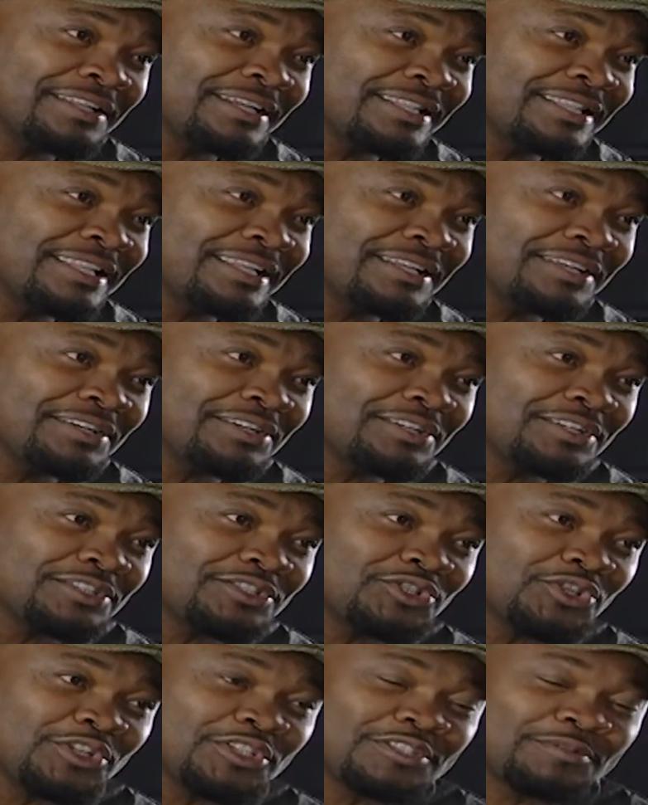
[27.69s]
that thing,
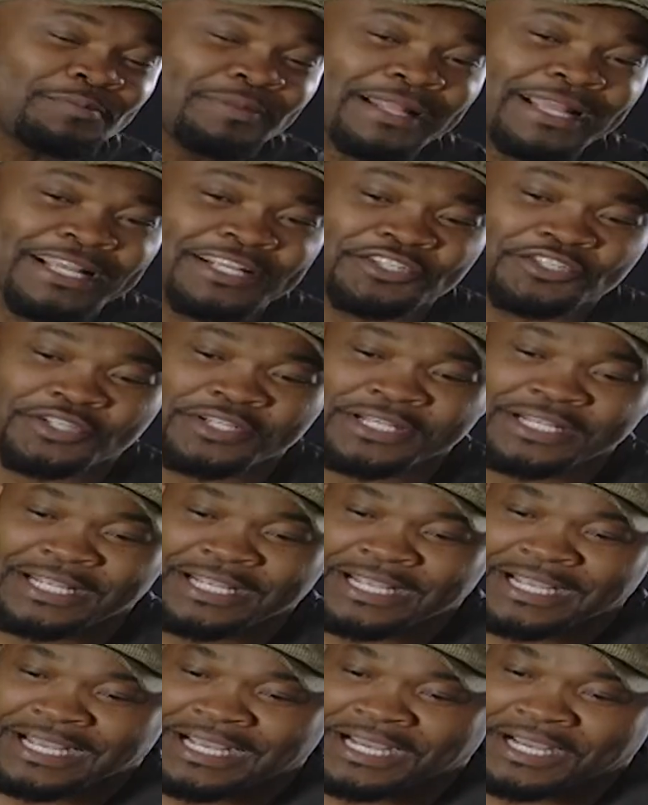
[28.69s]
Sunsplash,
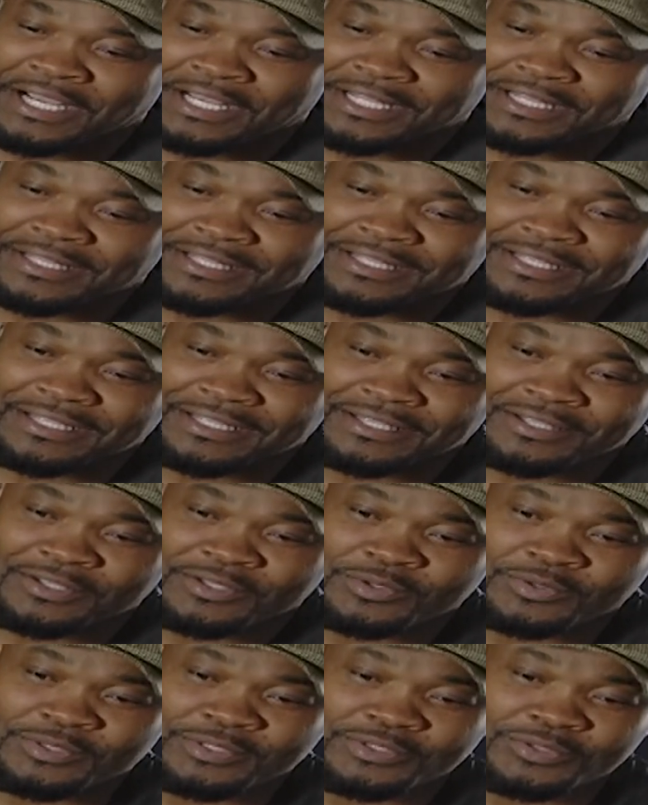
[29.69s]
and
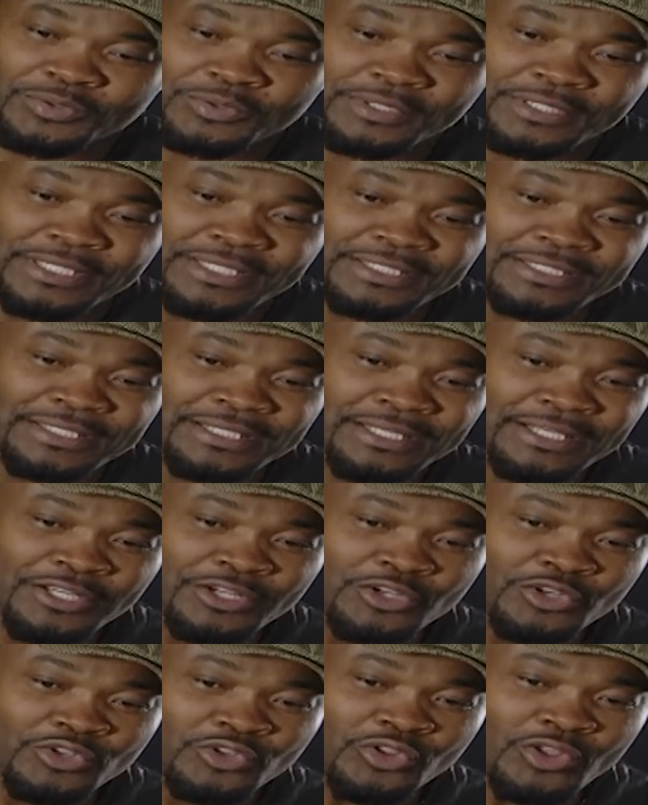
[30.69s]
he was doing this.
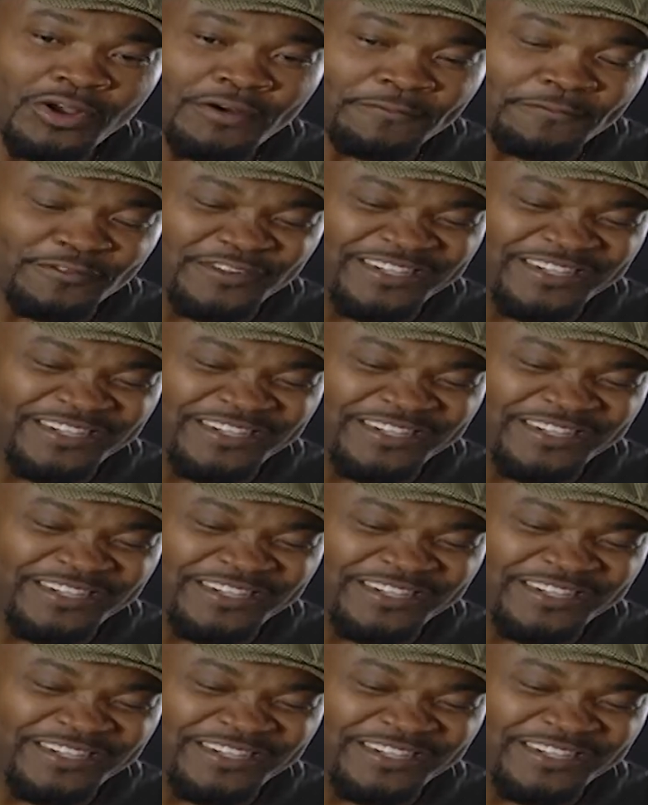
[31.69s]
Enough